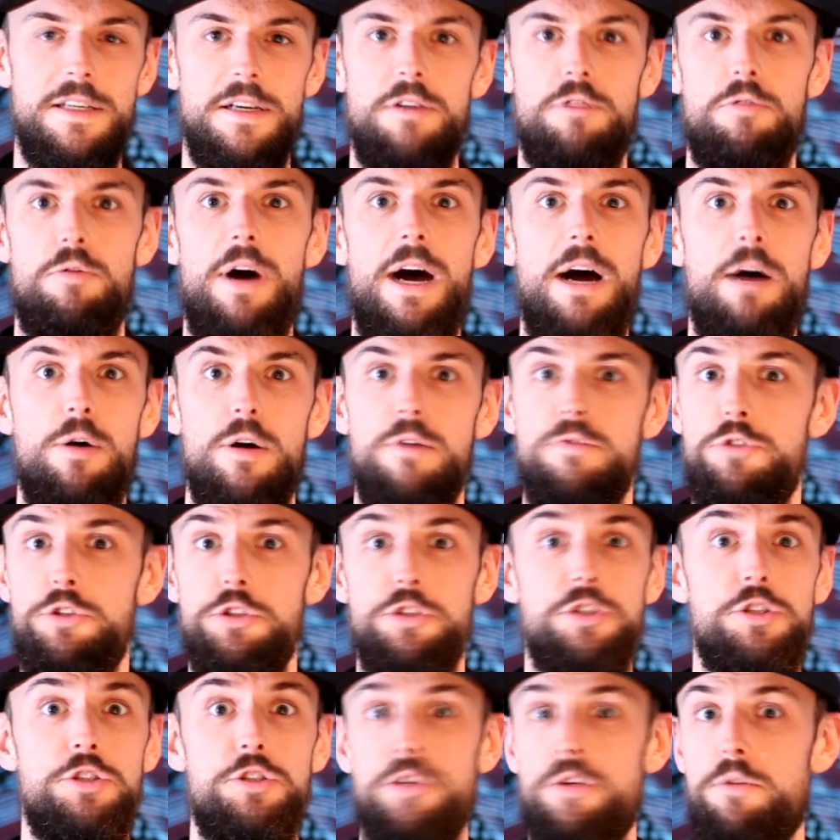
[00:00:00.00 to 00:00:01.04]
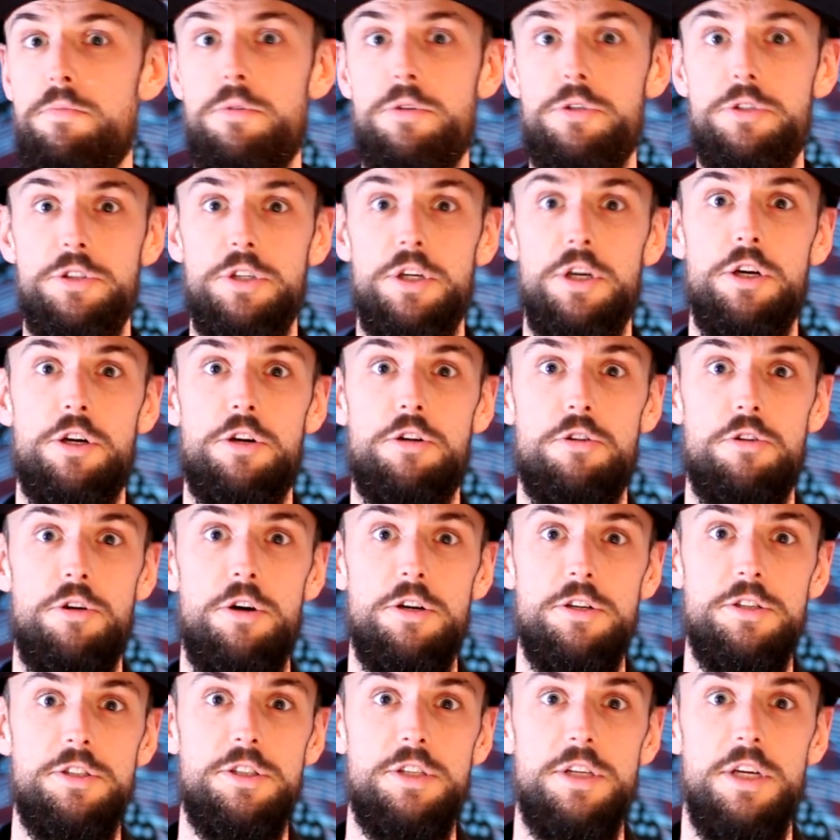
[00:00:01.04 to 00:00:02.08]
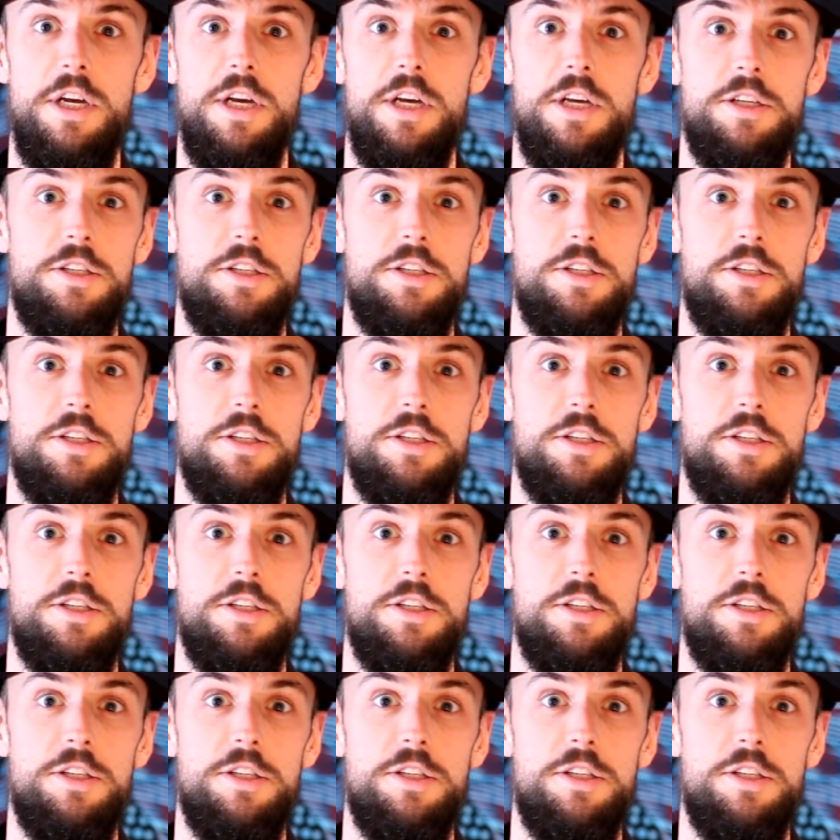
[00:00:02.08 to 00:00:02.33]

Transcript: that, wow, I've just stumbled across